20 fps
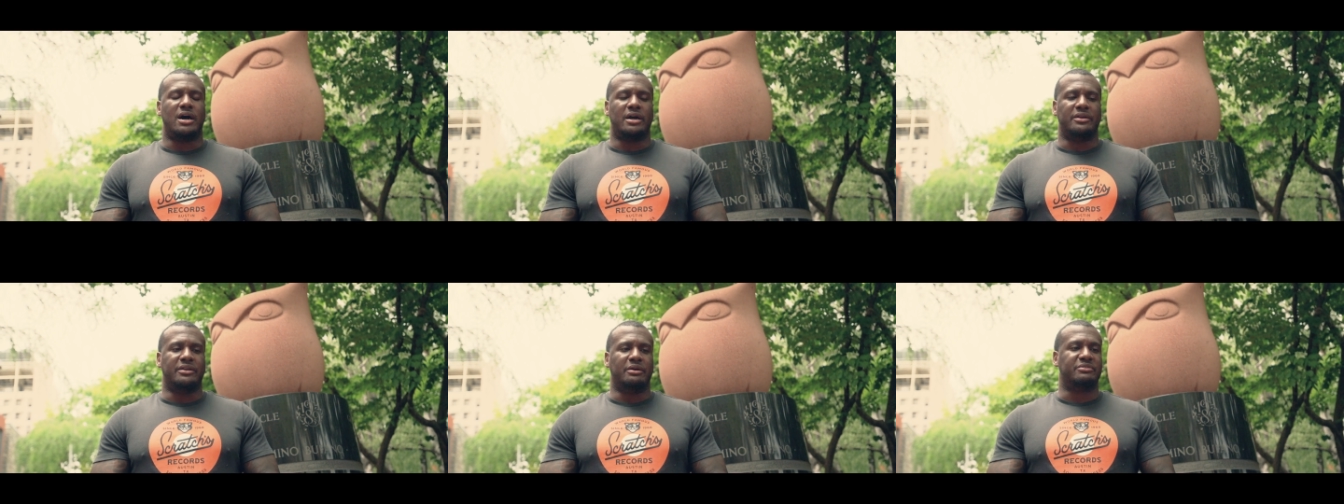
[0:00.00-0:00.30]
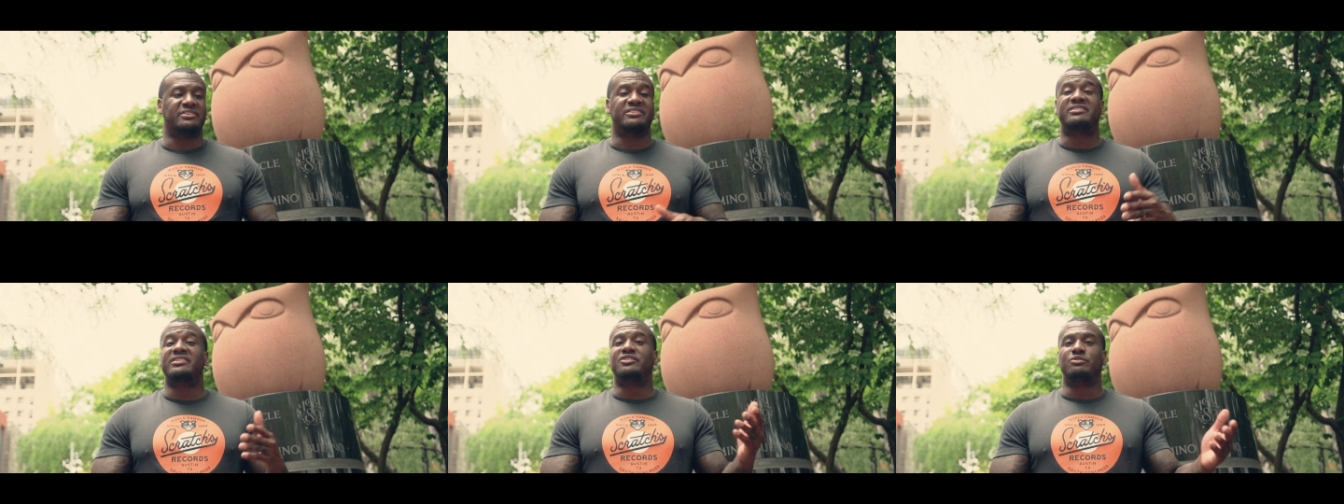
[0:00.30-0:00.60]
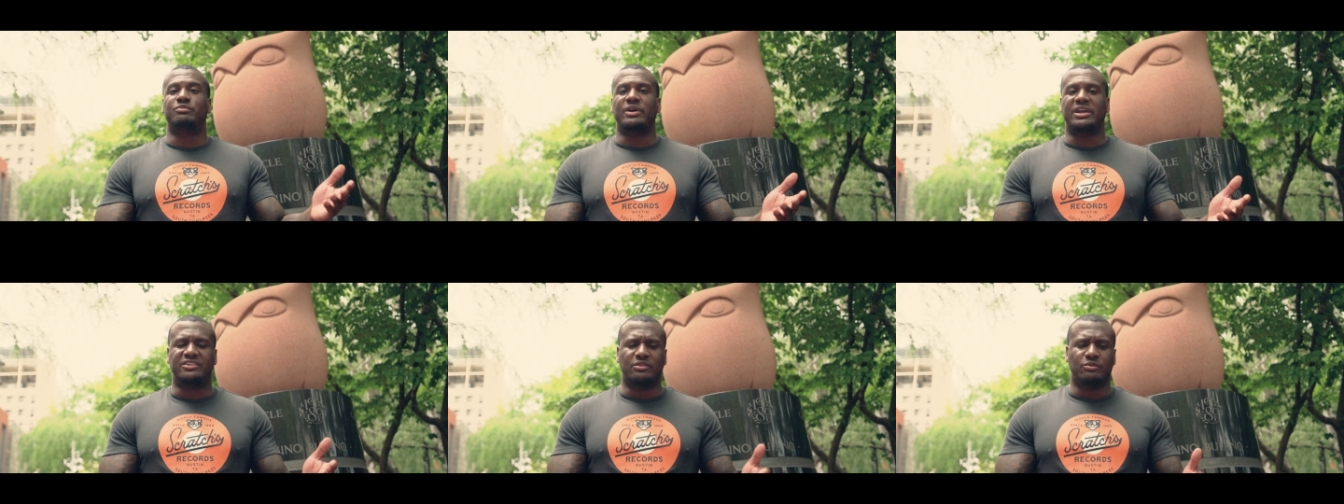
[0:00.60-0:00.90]
there was a
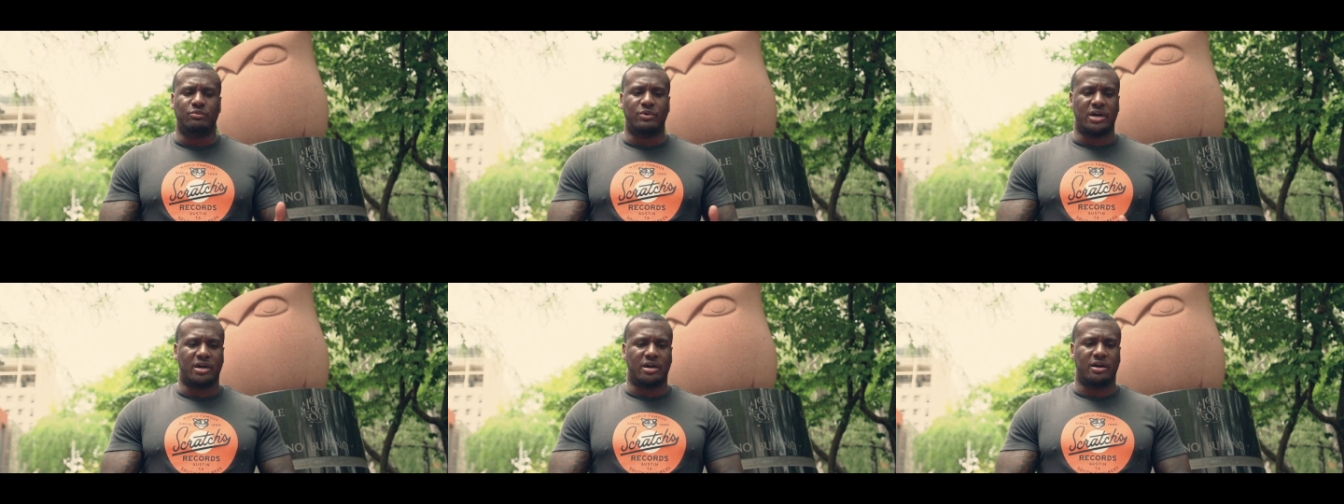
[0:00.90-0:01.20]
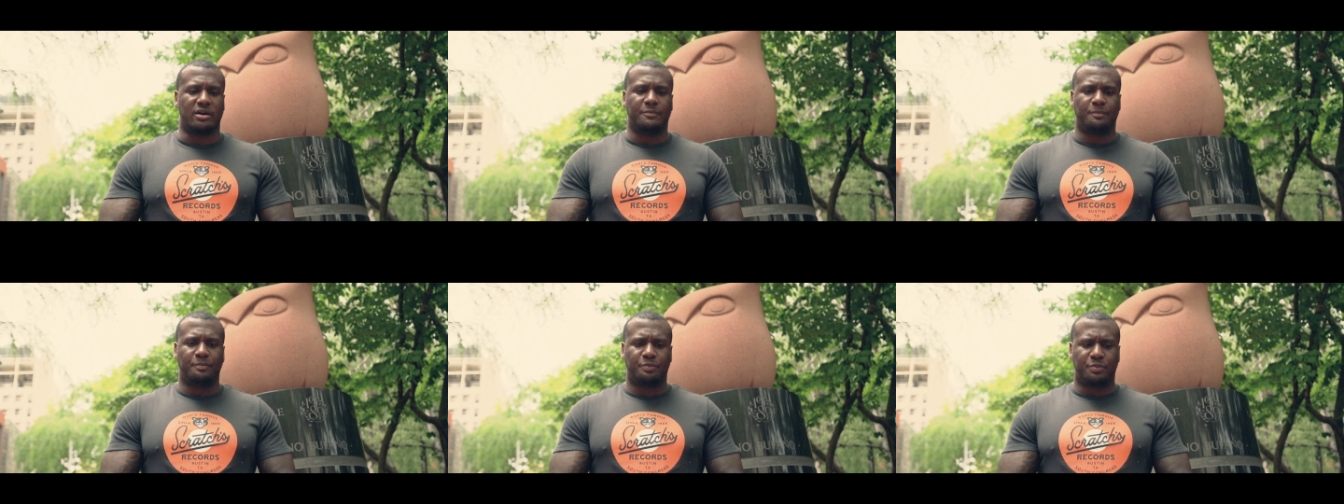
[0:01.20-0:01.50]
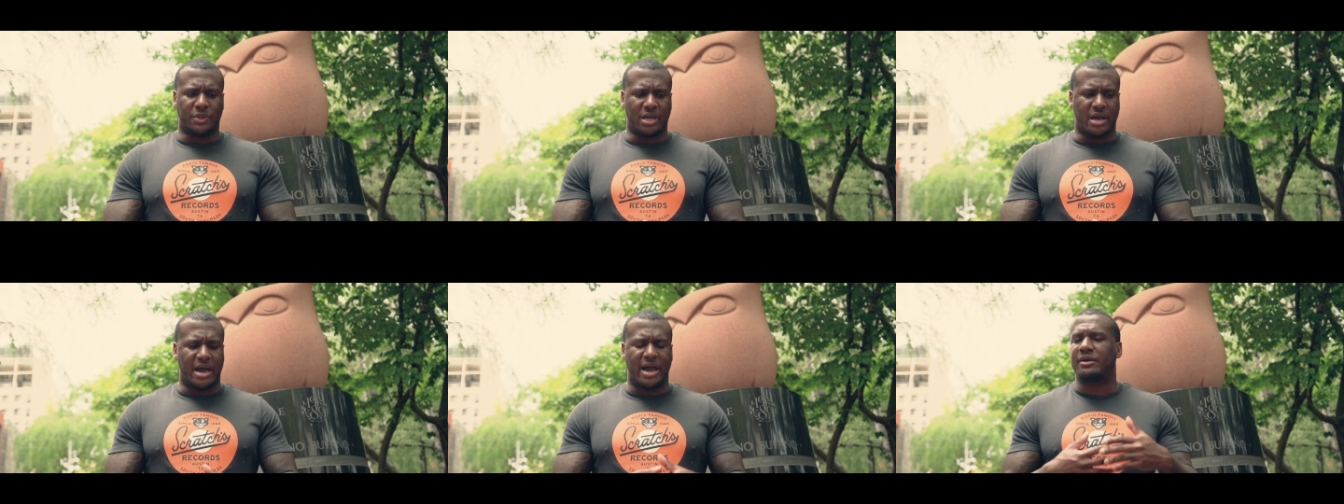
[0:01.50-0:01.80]
situation where
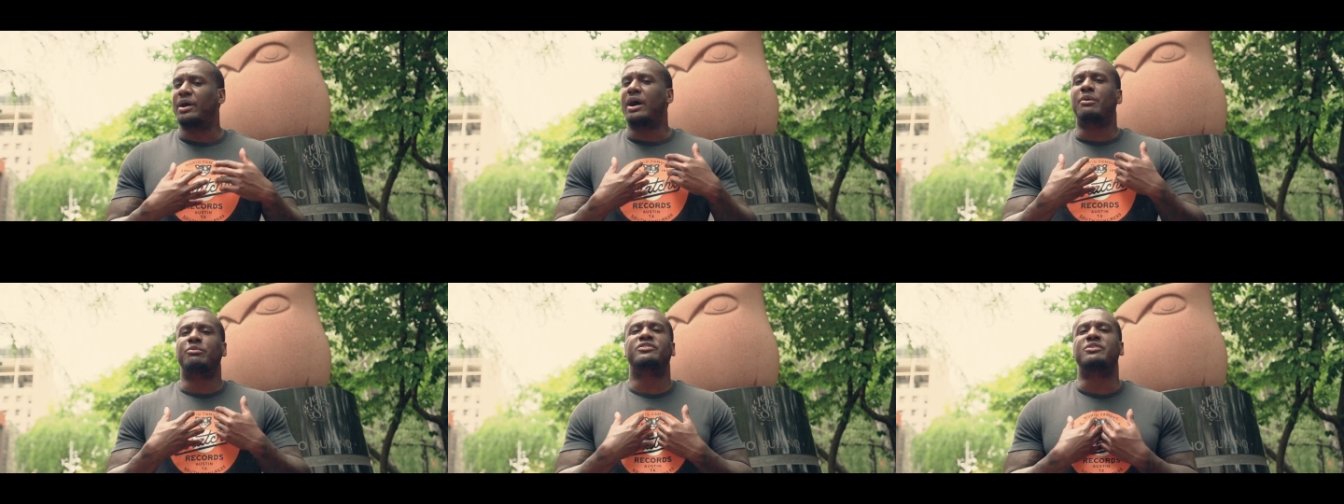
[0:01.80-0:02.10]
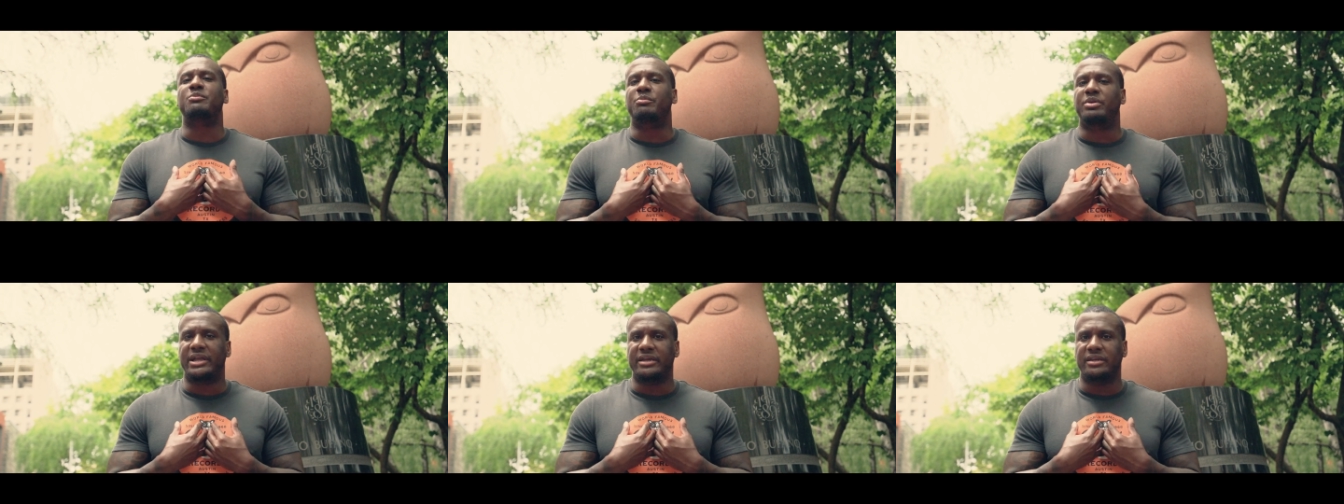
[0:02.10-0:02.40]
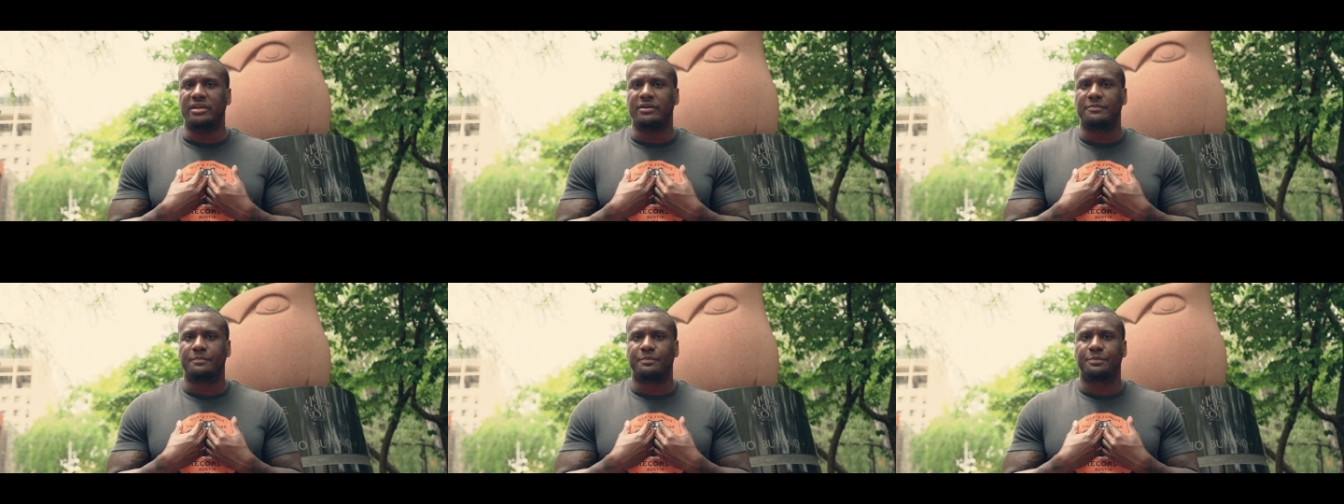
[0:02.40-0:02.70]
I was
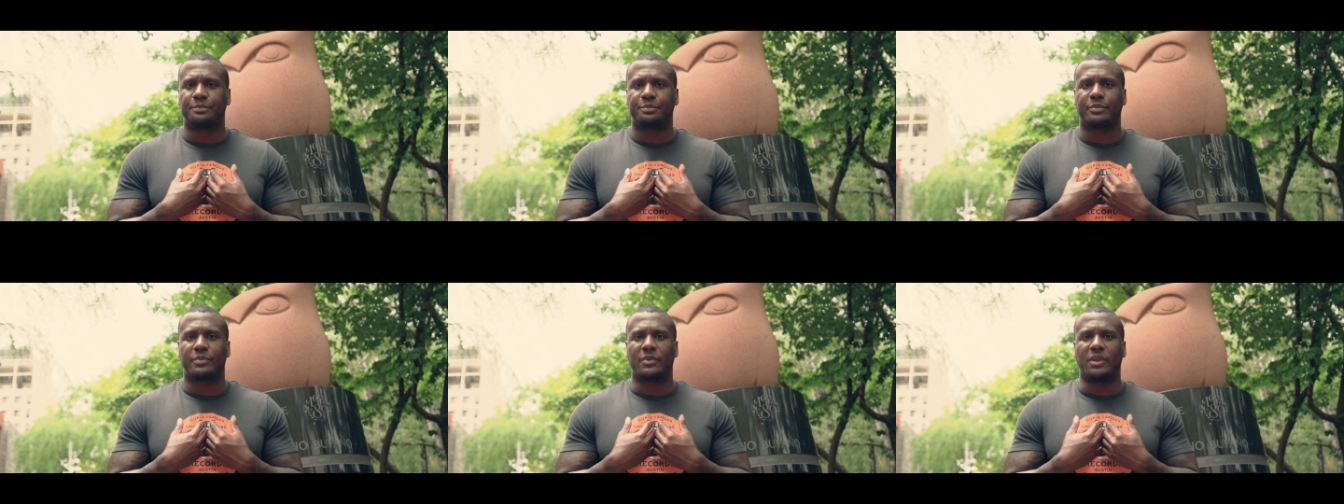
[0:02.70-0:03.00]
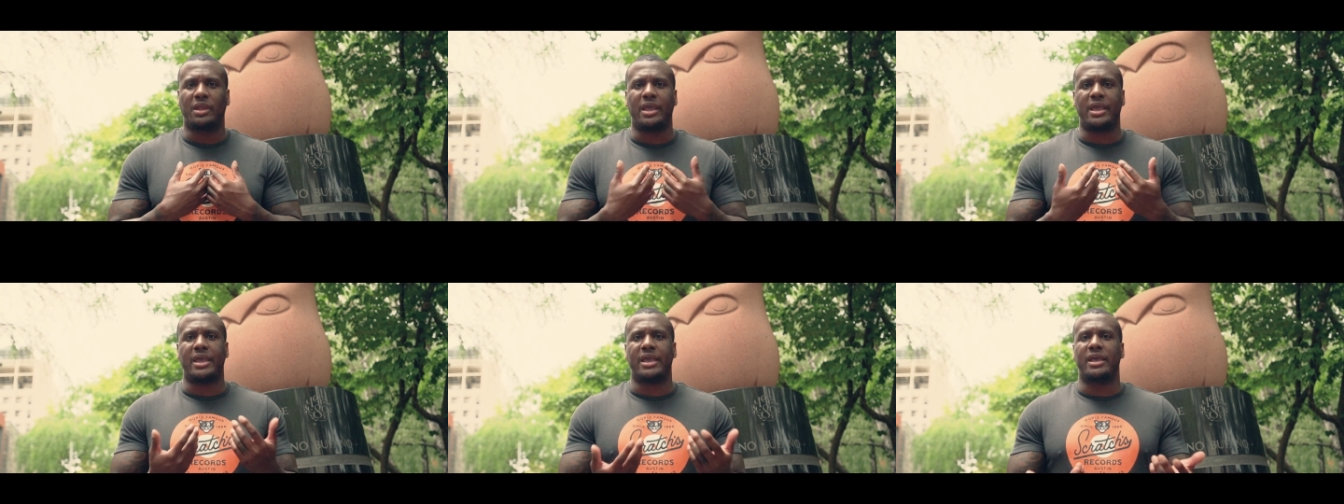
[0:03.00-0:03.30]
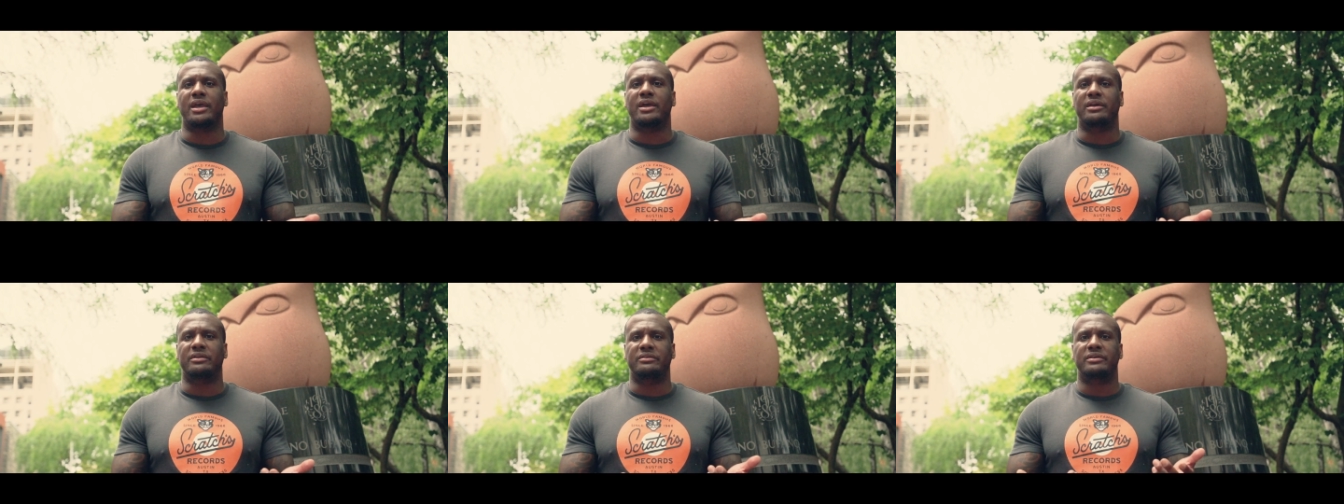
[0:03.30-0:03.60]
complaining
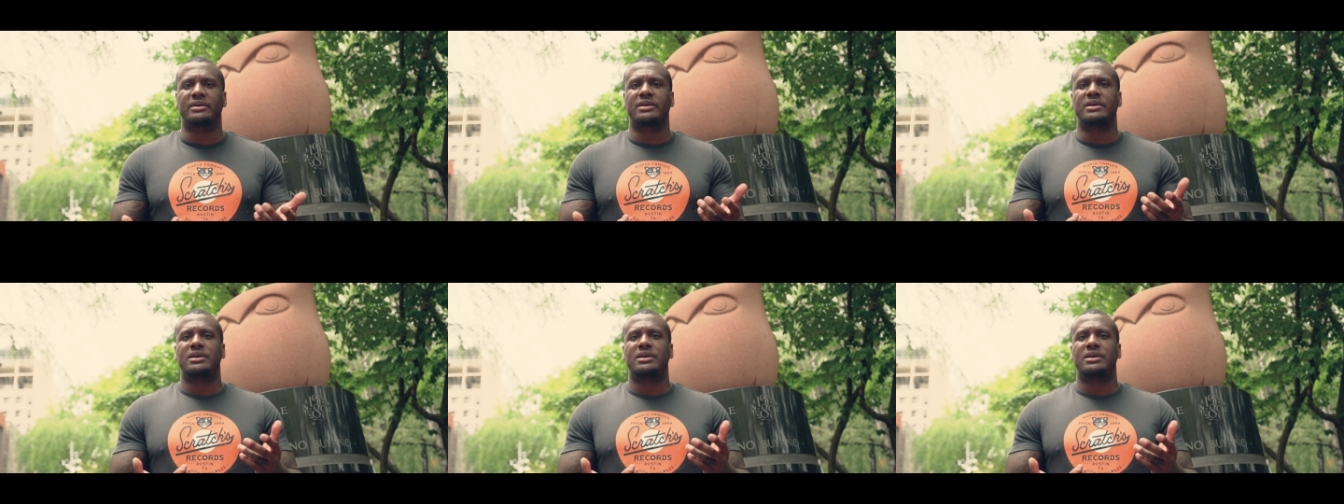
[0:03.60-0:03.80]
and